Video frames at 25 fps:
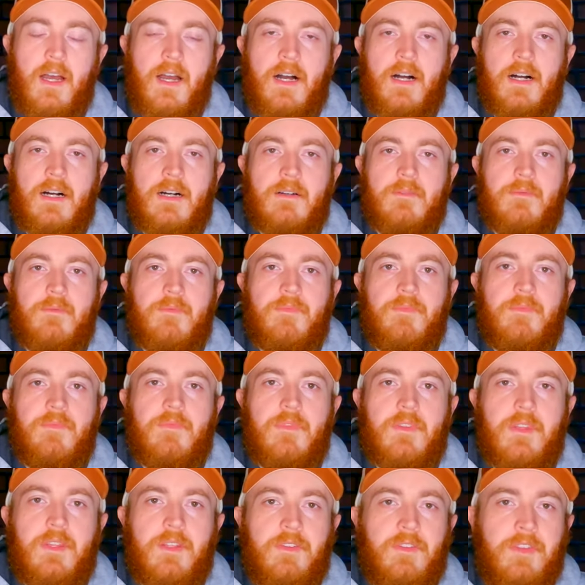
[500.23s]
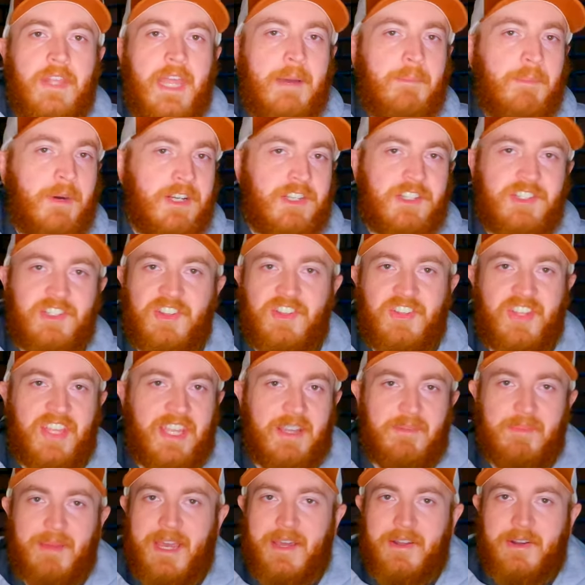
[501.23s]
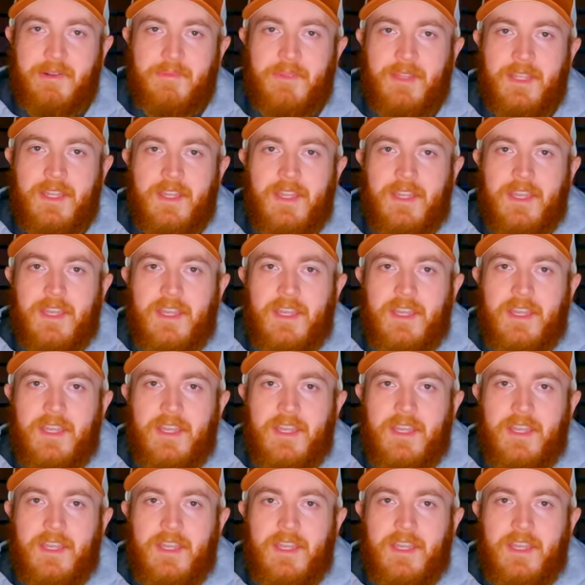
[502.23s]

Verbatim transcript: Um, not much to say about them.